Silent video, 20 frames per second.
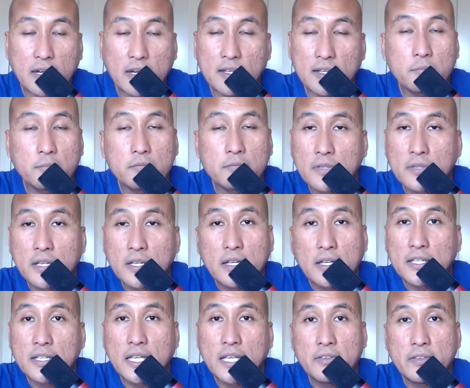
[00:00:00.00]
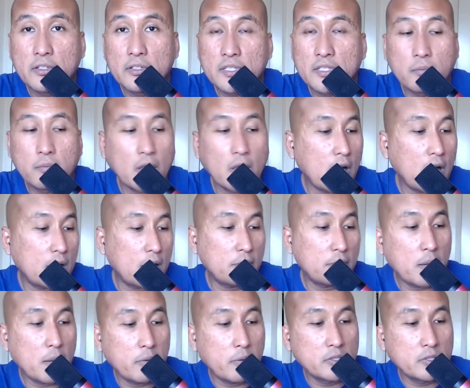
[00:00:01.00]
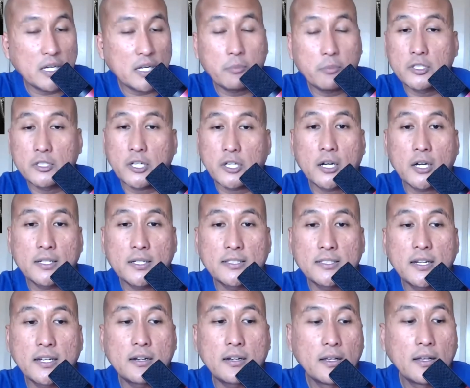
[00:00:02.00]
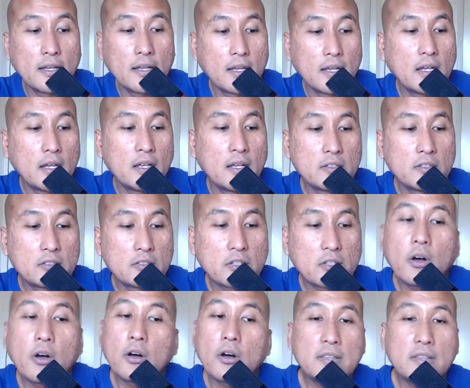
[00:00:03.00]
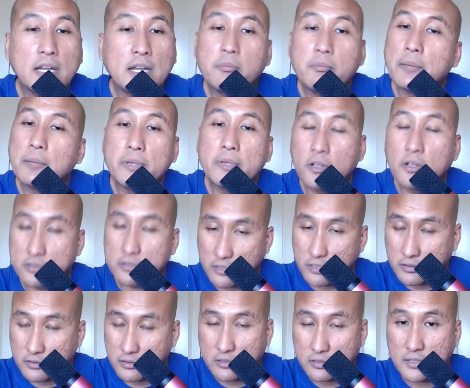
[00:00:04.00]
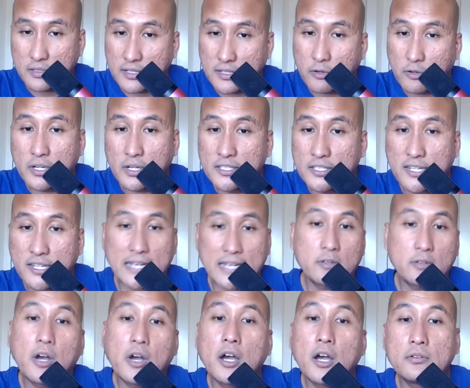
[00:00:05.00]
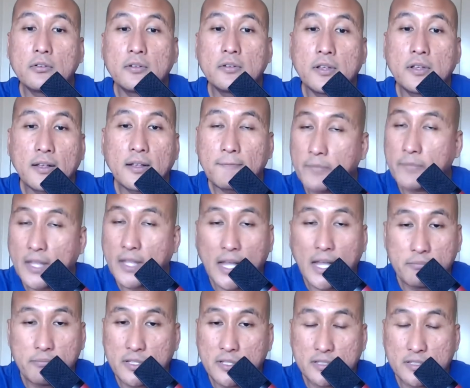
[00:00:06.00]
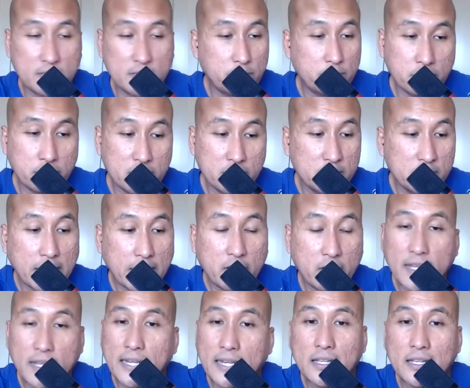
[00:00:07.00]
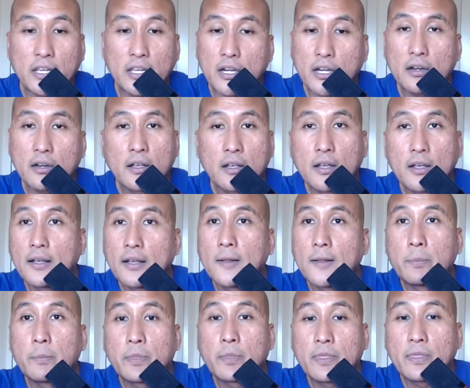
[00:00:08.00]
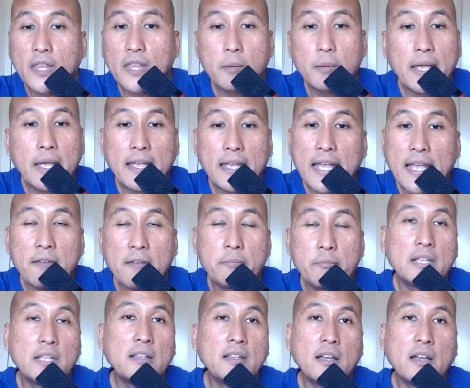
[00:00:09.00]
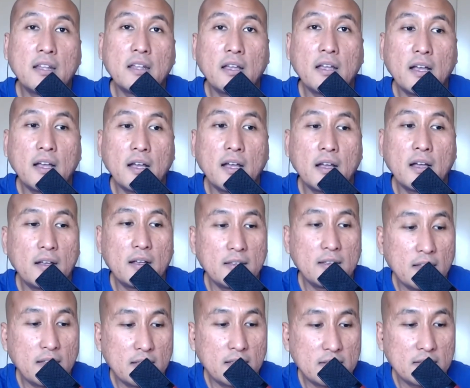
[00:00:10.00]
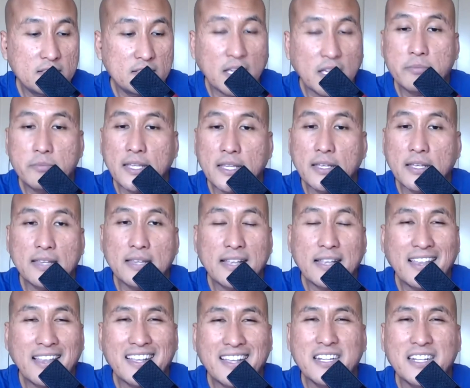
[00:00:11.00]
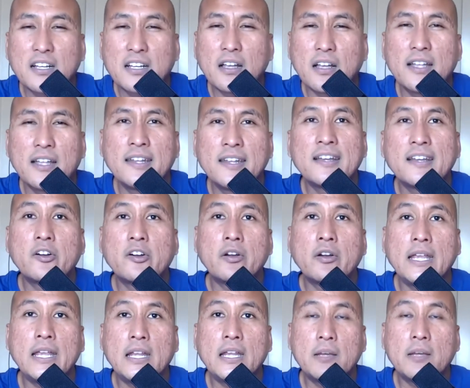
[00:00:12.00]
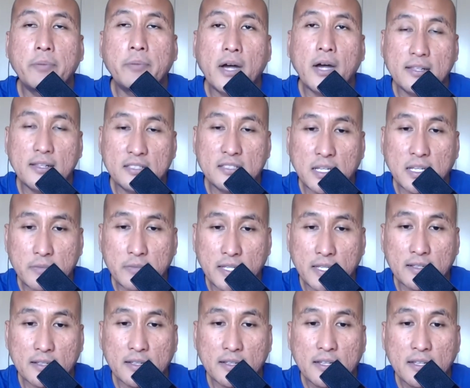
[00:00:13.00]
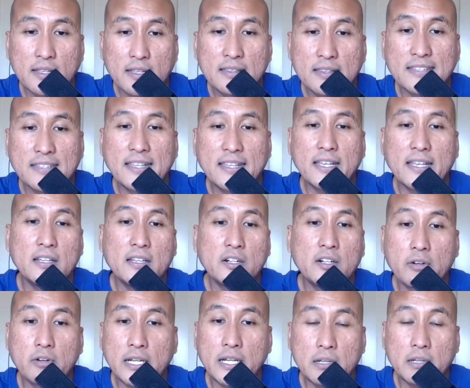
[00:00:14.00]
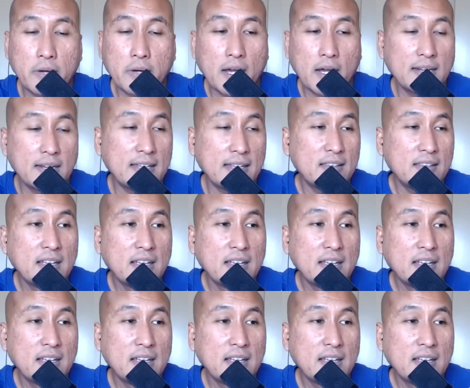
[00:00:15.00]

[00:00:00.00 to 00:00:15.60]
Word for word: to um, give you some law mumbo jumbo jargons here. So there might be also, according to that quote, I'm just speculating here. There may have been a, a something like like an an agreed upon something that they agreed upon that